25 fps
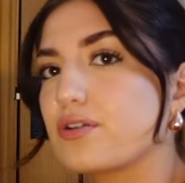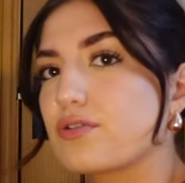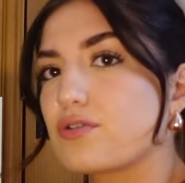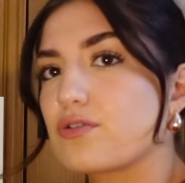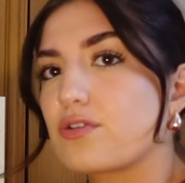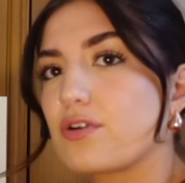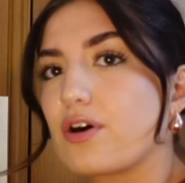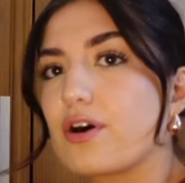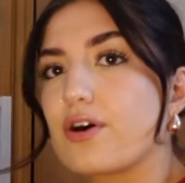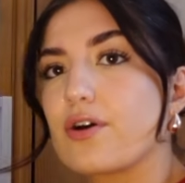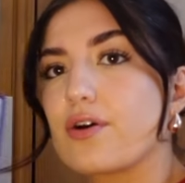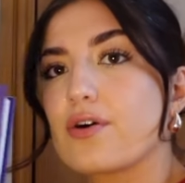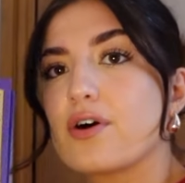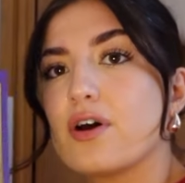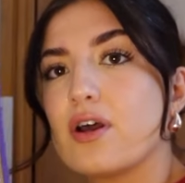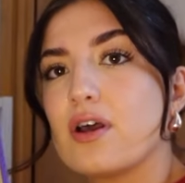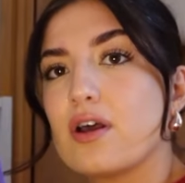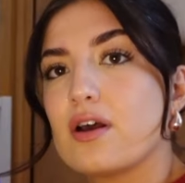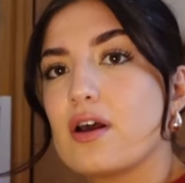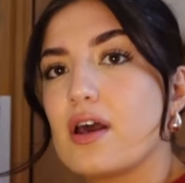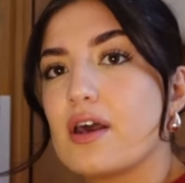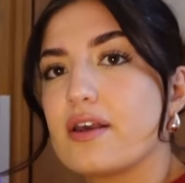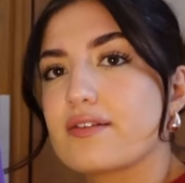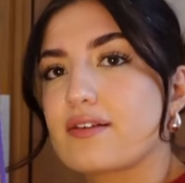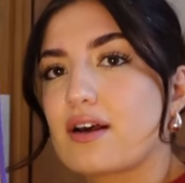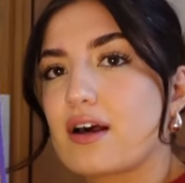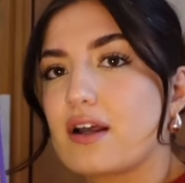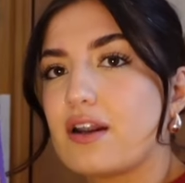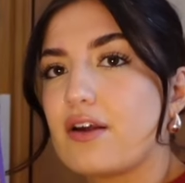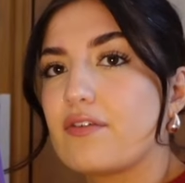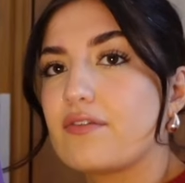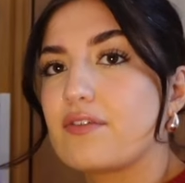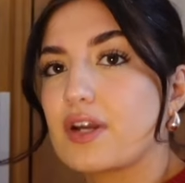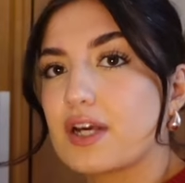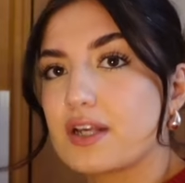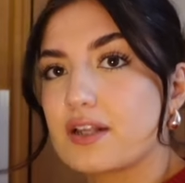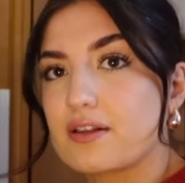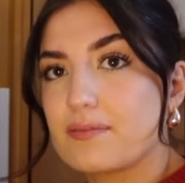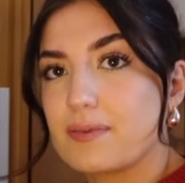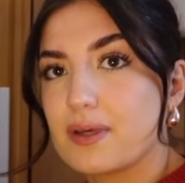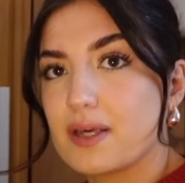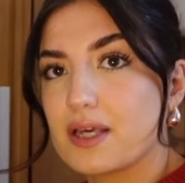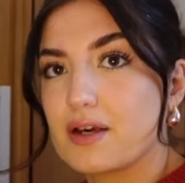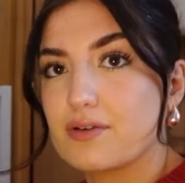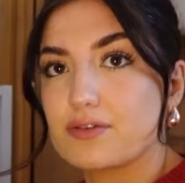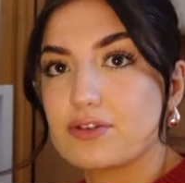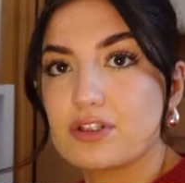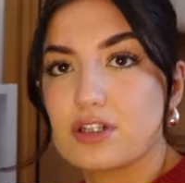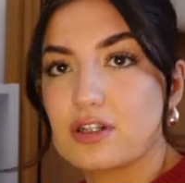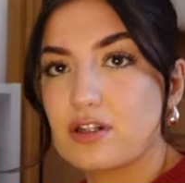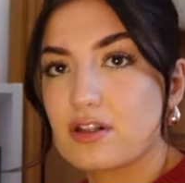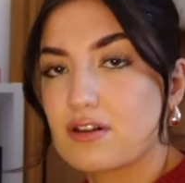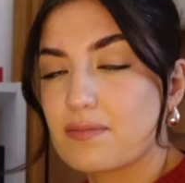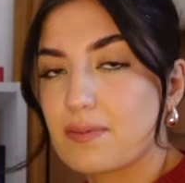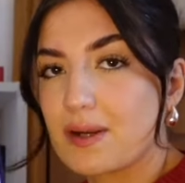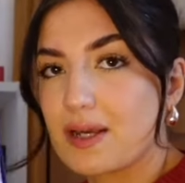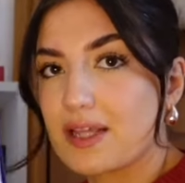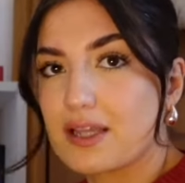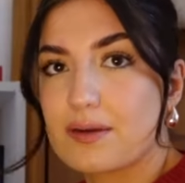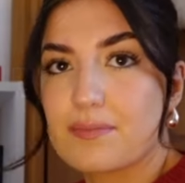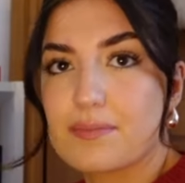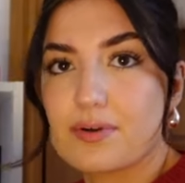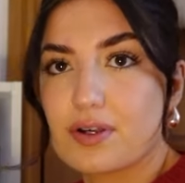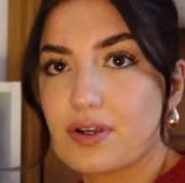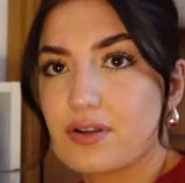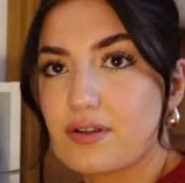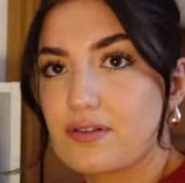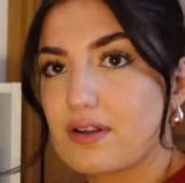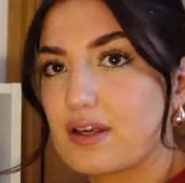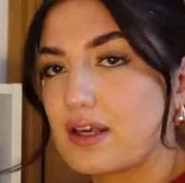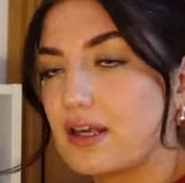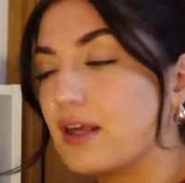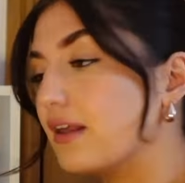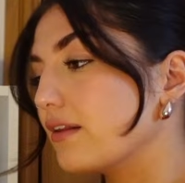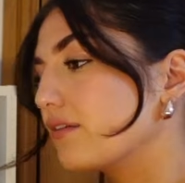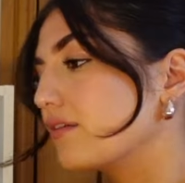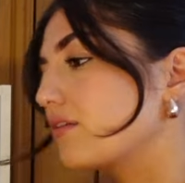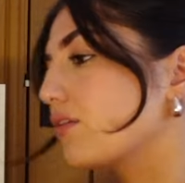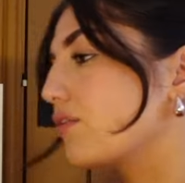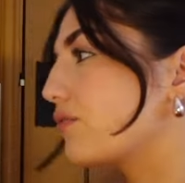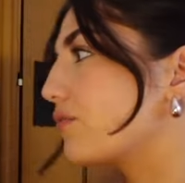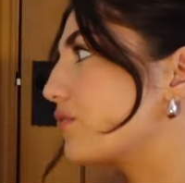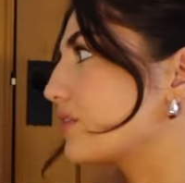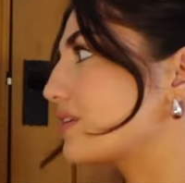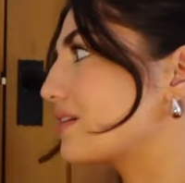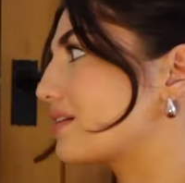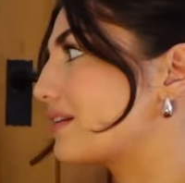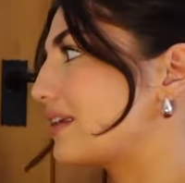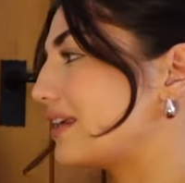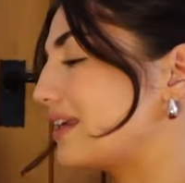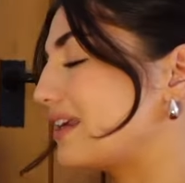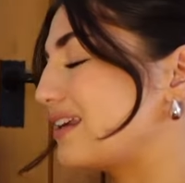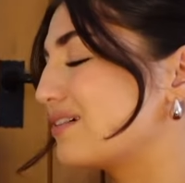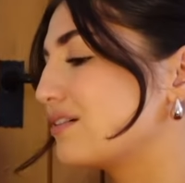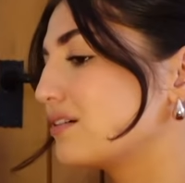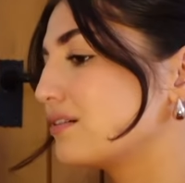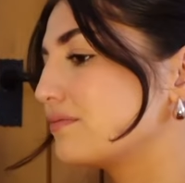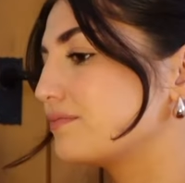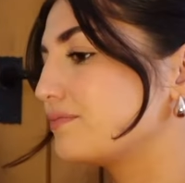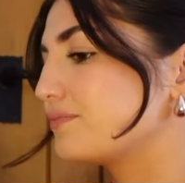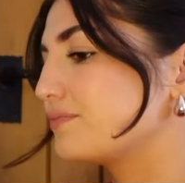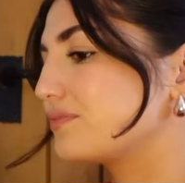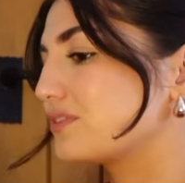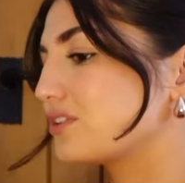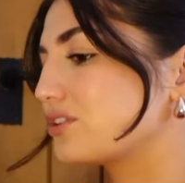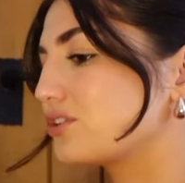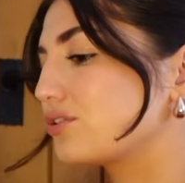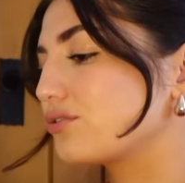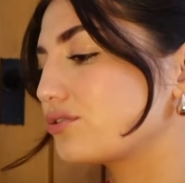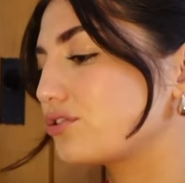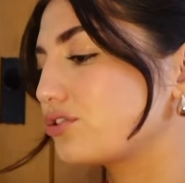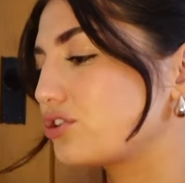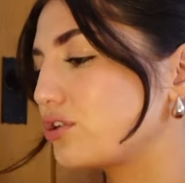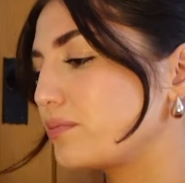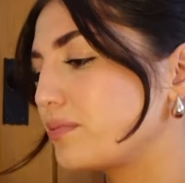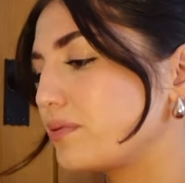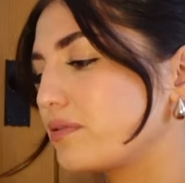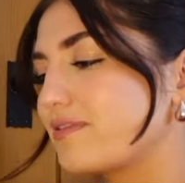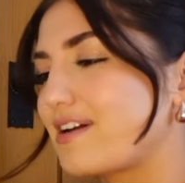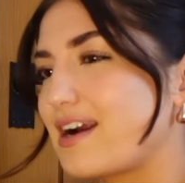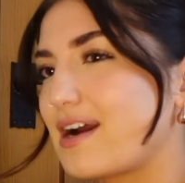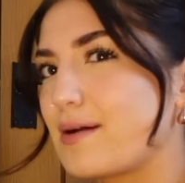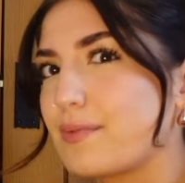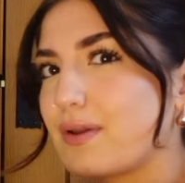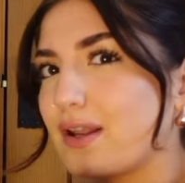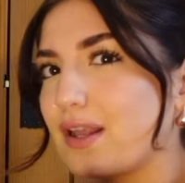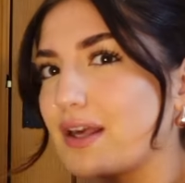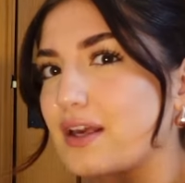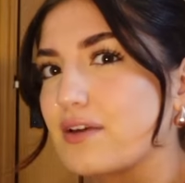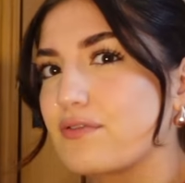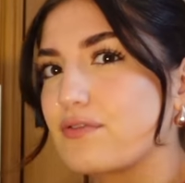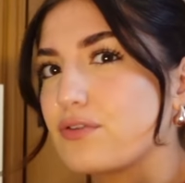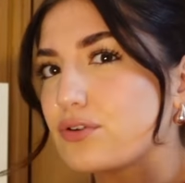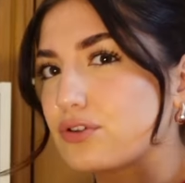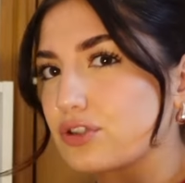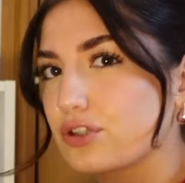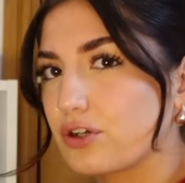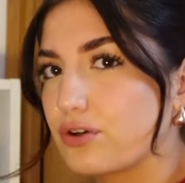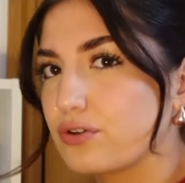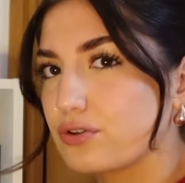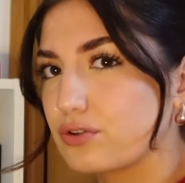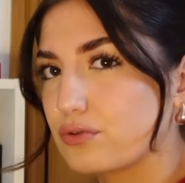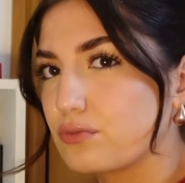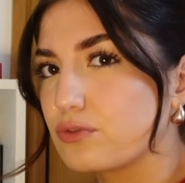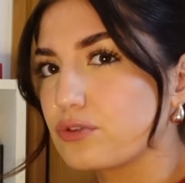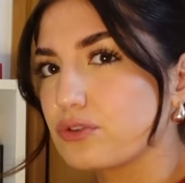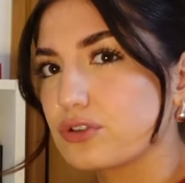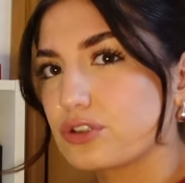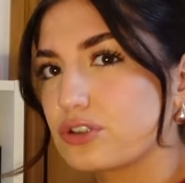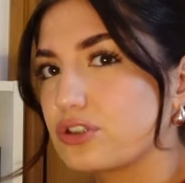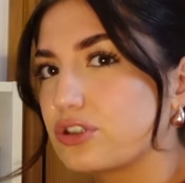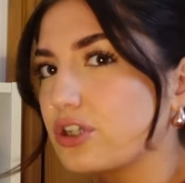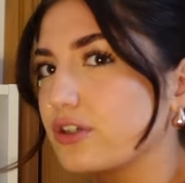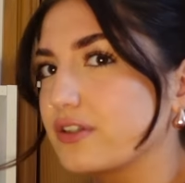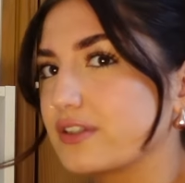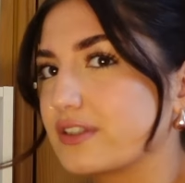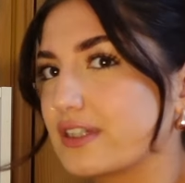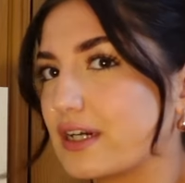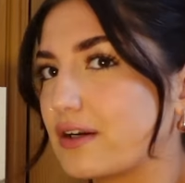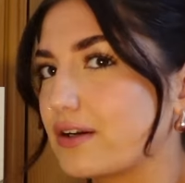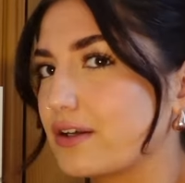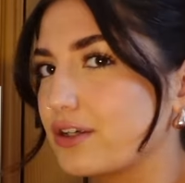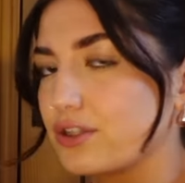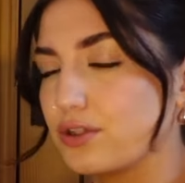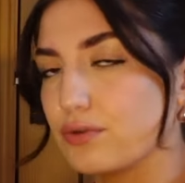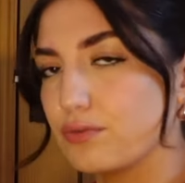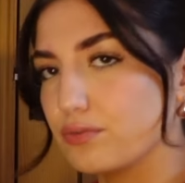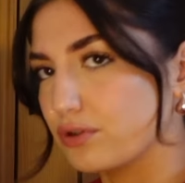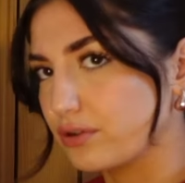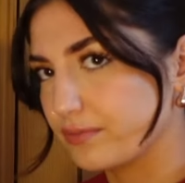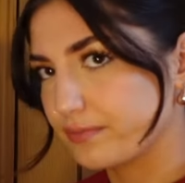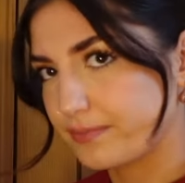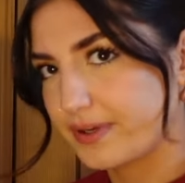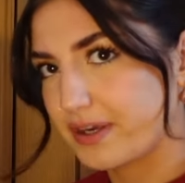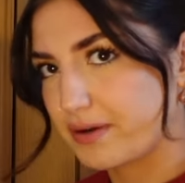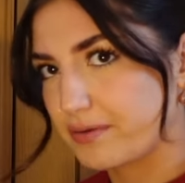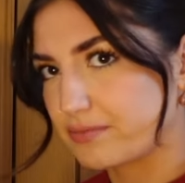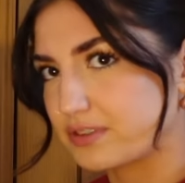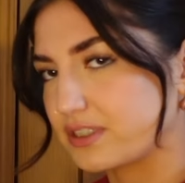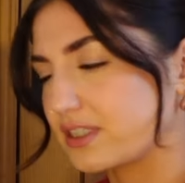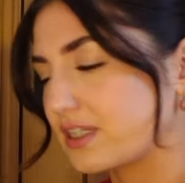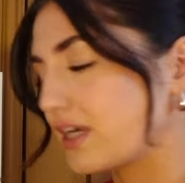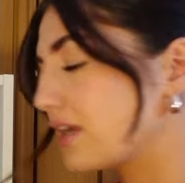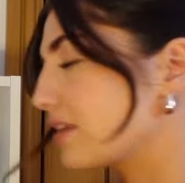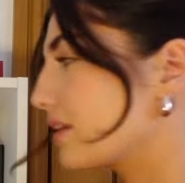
So it's kind of nice being able to display that, because it is obviously, it's not super rare, but like if you were to go into Waterstones now, like you wouldn't be able to get